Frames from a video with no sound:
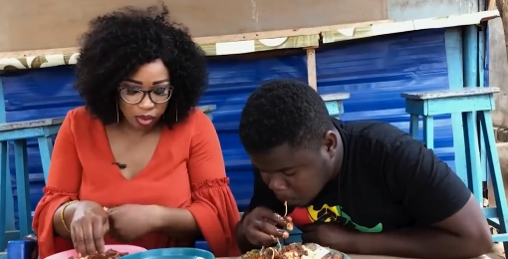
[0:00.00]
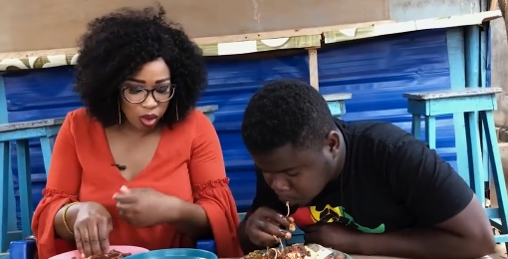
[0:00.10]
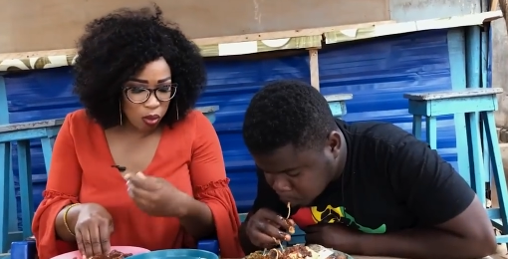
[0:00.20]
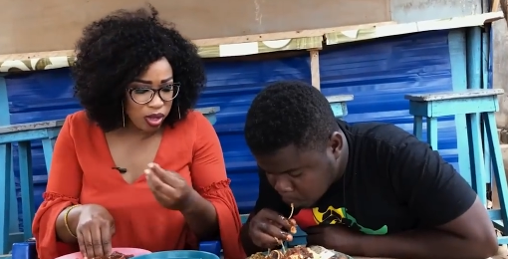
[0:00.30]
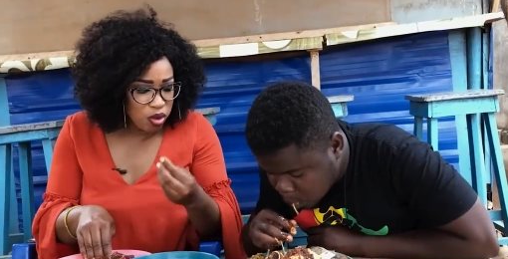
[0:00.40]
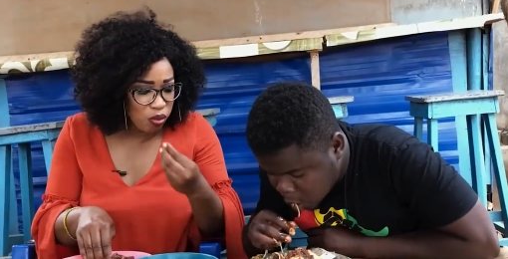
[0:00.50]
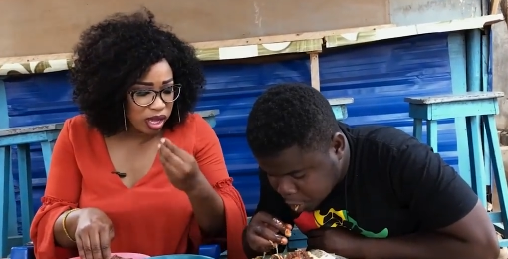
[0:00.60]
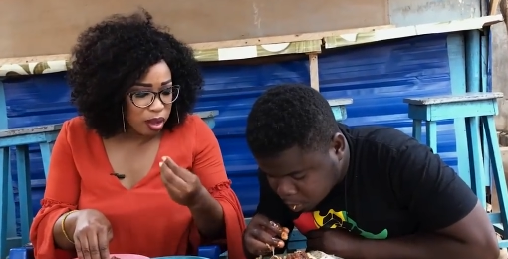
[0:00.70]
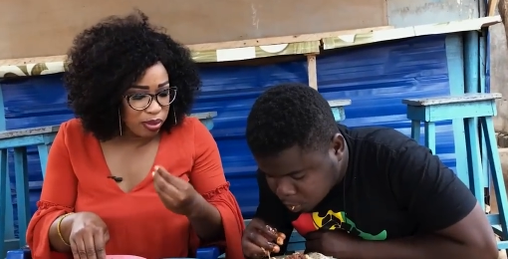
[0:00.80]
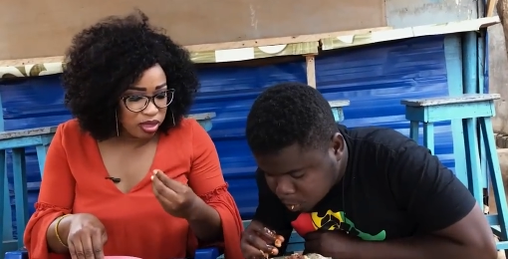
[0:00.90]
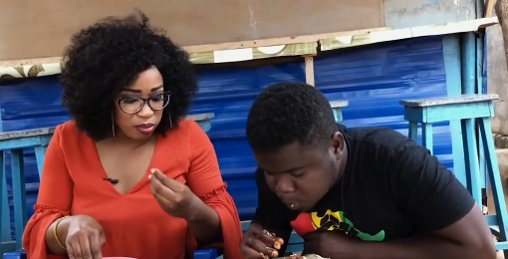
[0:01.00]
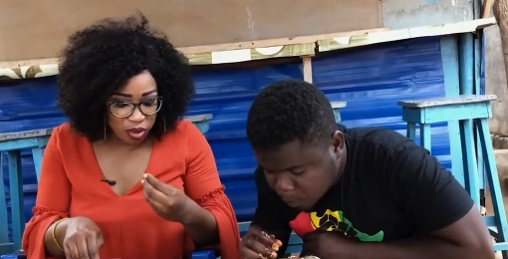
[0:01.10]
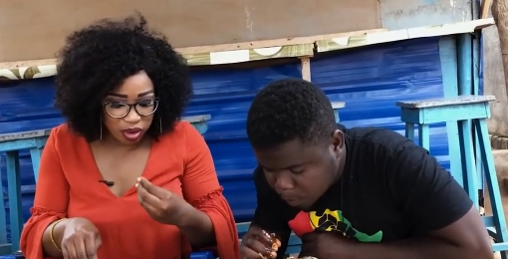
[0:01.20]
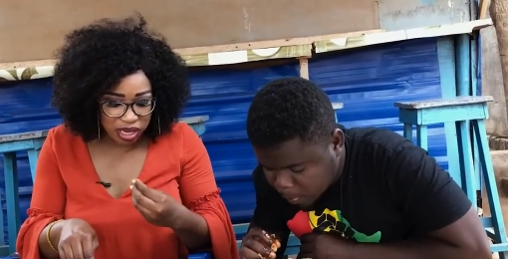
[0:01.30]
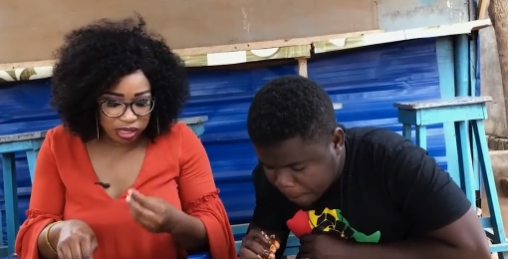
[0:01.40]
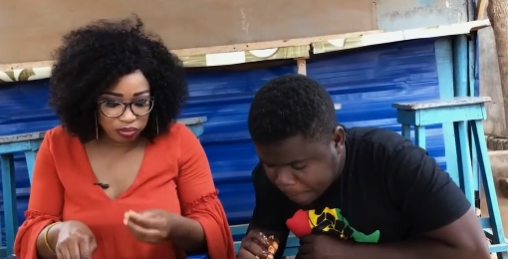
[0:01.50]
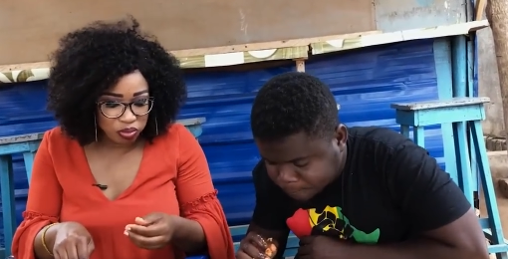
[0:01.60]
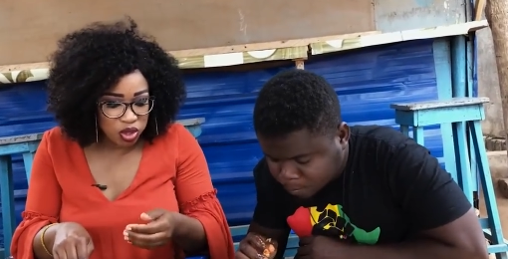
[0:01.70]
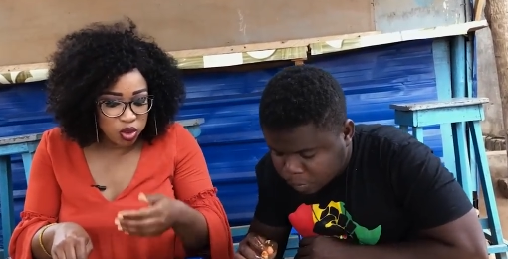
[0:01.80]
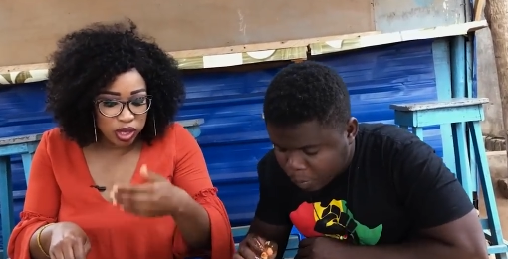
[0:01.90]
Speaker 1: When you wake up in the morning,
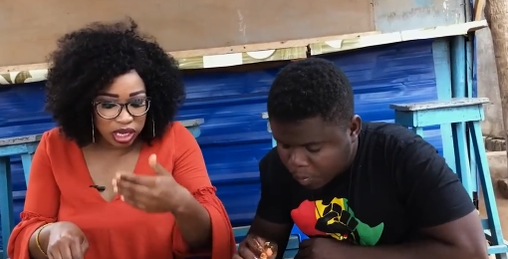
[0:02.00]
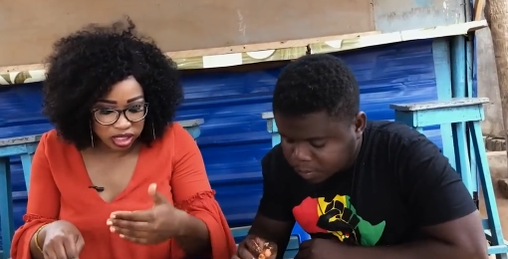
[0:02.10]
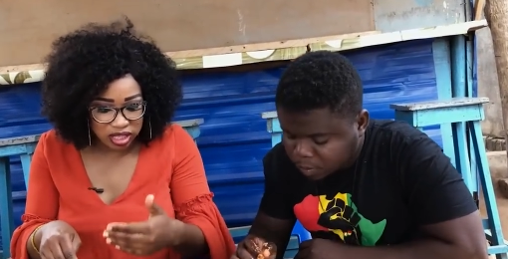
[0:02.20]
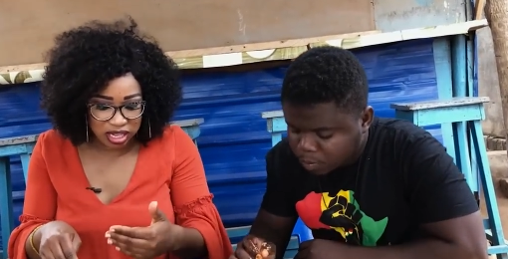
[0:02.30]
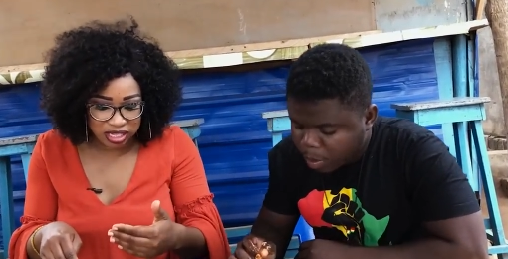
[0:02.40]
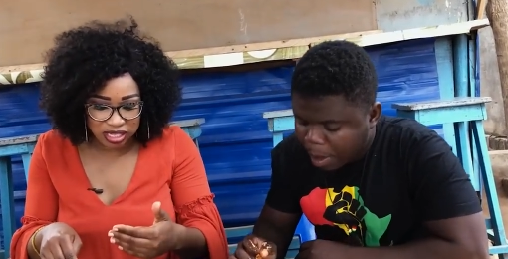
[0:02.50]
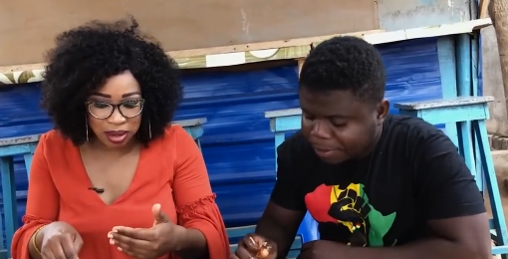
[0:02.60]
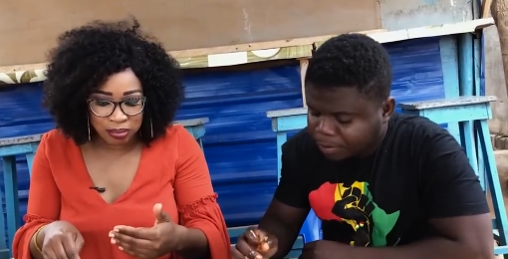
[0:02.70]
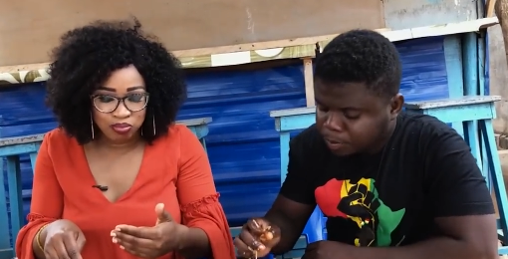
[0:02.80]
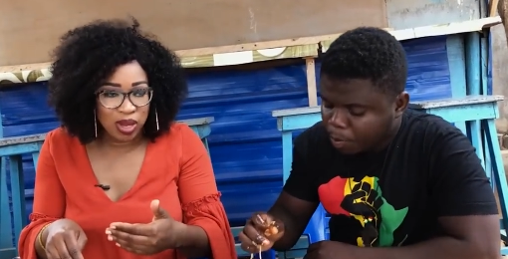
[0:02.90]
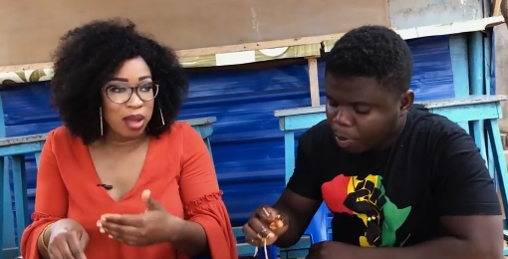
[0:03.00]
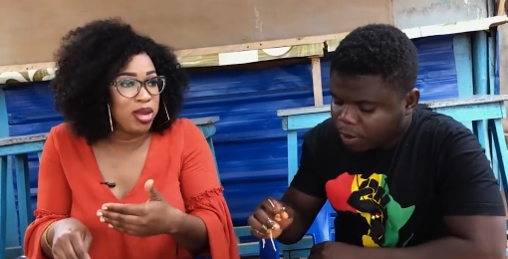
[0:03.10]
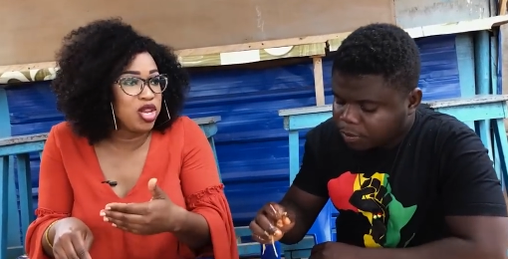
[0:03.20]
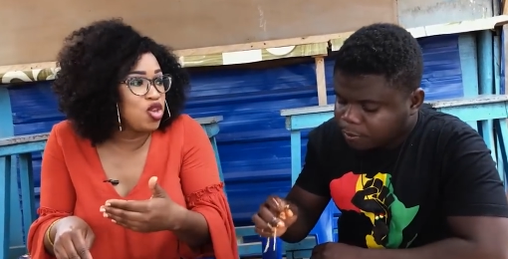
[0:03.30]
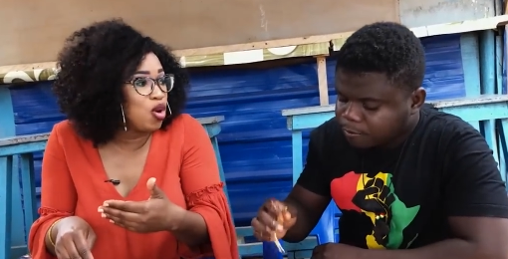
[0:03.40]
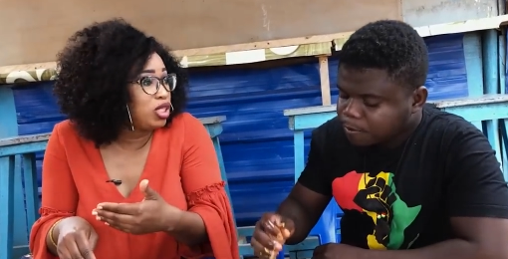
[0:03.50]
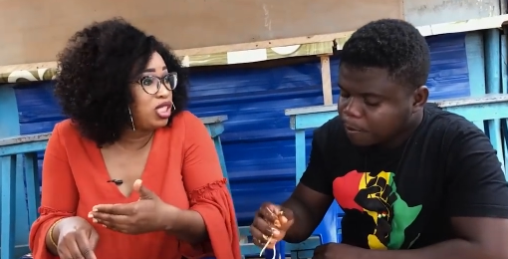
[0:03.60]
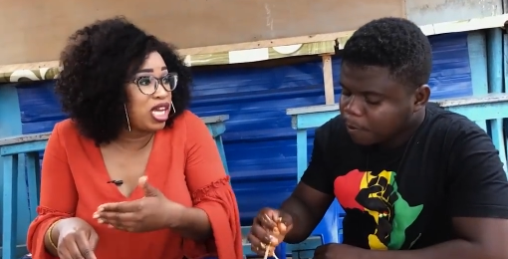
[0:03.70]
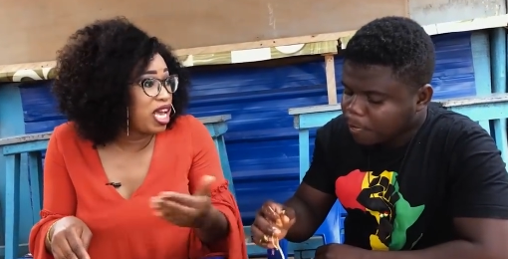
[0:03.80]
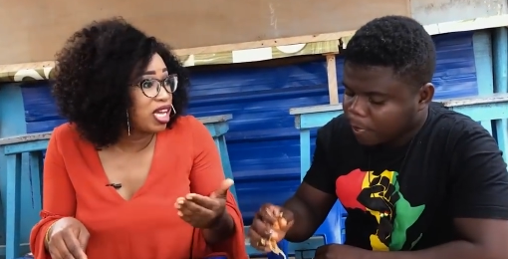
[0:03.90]
you eat this. I mean, your
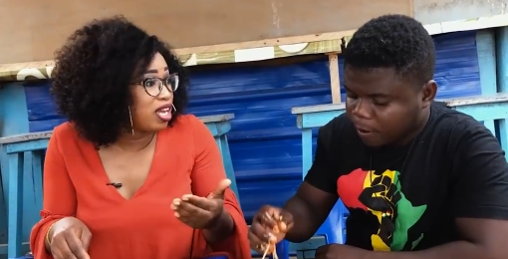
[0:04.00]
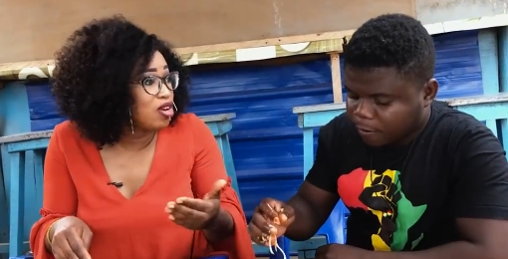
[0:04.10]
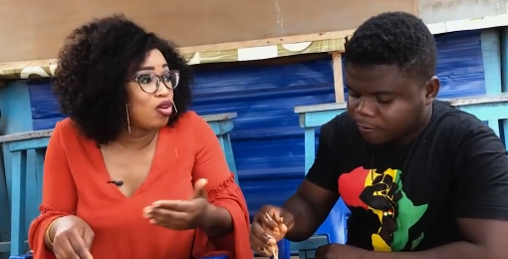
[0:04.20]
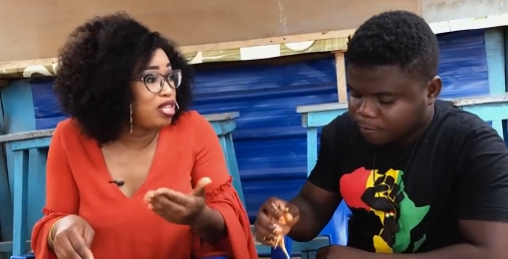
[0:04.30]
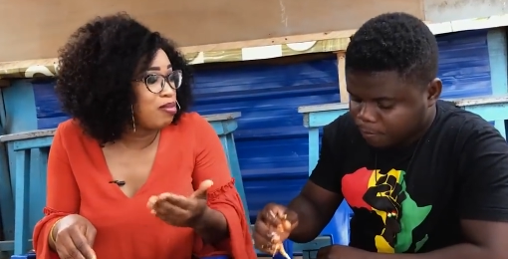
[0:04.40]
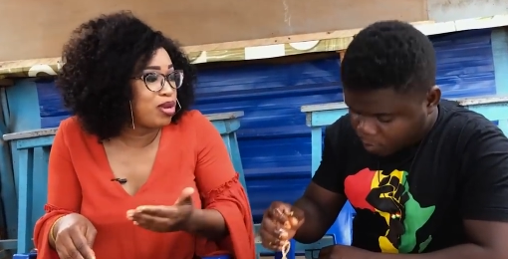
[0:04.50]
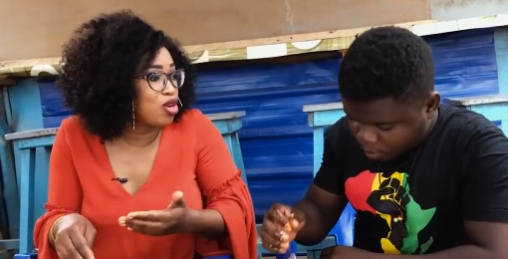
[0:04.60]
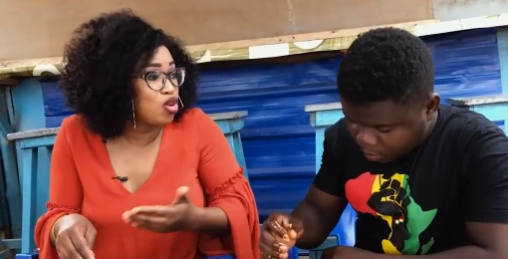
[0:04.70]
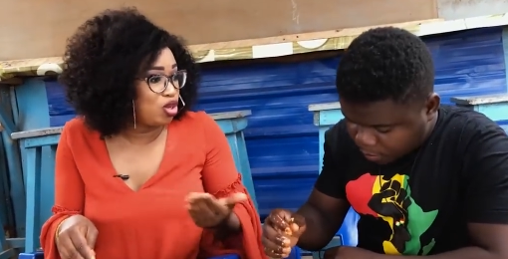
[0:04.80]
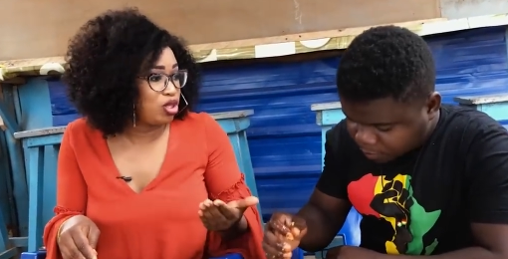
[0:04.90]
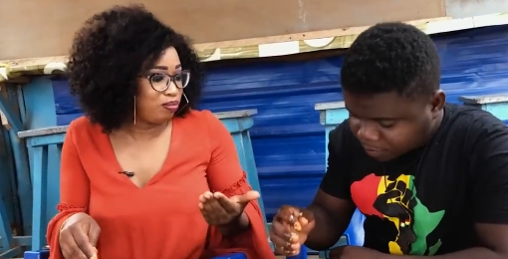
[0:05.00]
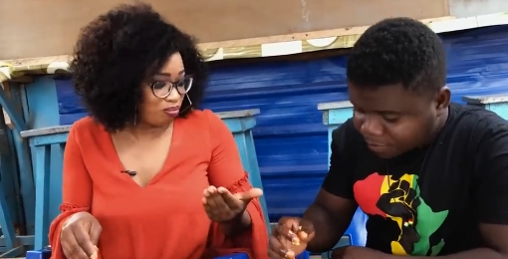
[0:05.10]
day can only be good.